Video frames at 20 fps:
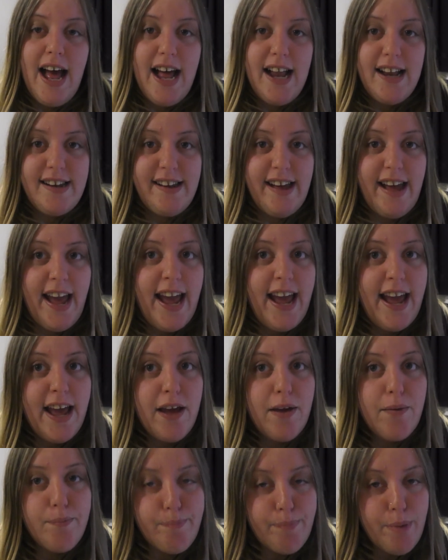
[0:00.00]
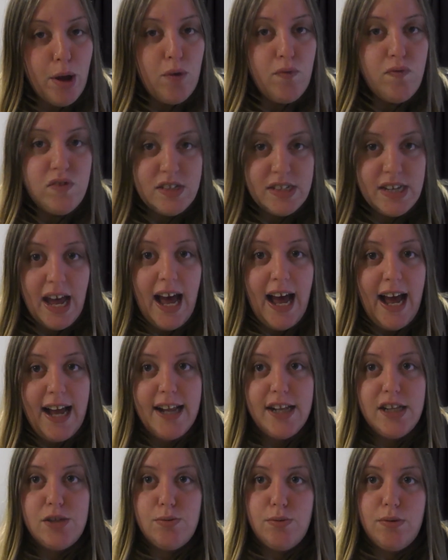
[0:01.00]
and to hear both
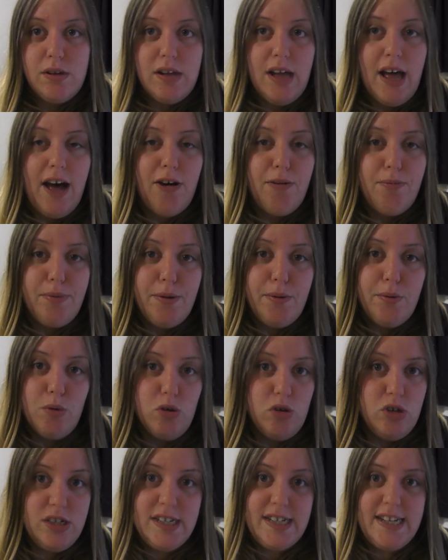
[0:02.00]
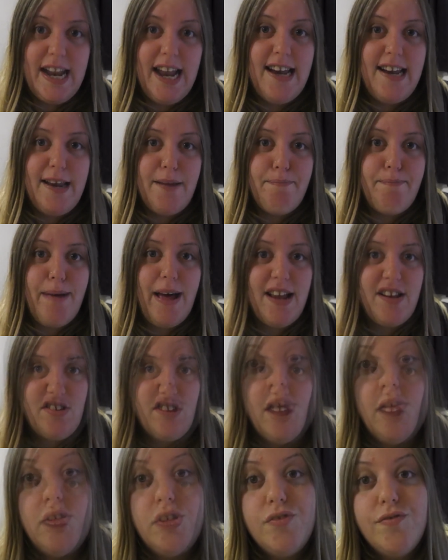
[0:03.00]
sides will help you understand it
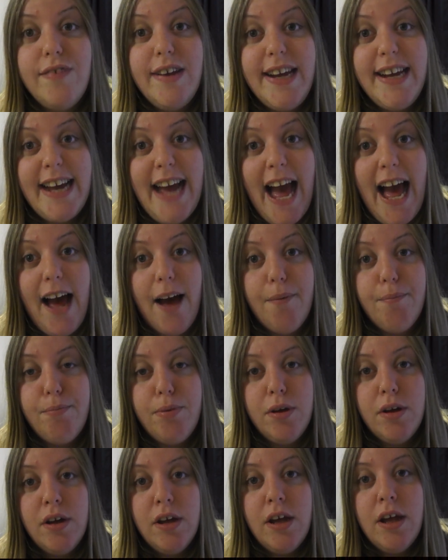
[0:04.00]
better. Recap: